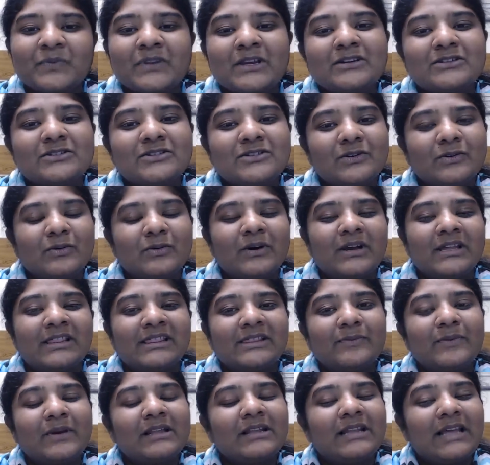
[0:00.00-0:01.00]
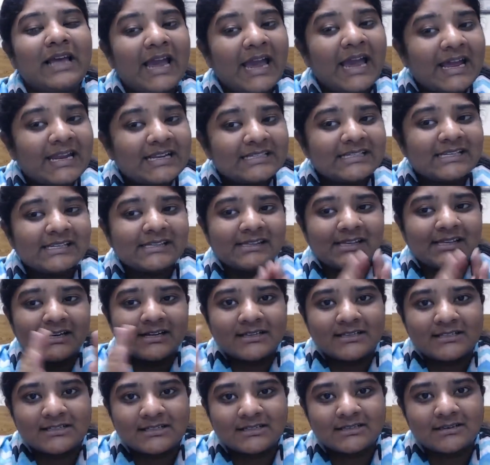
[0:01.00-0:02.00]
So we'll end
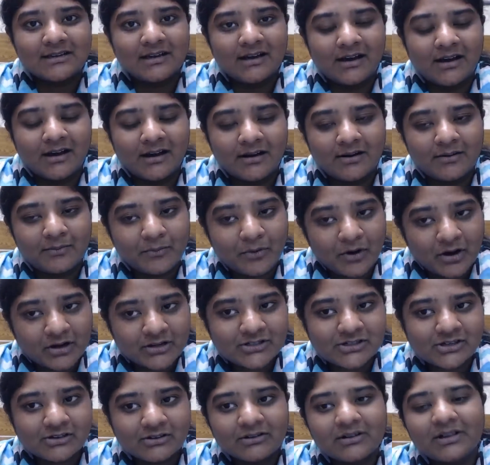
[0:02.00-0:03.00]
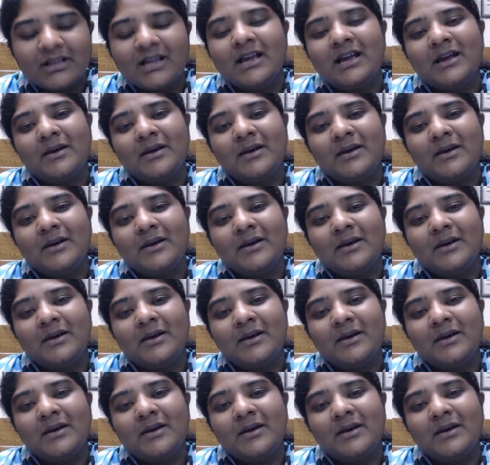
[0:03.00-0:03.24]
this module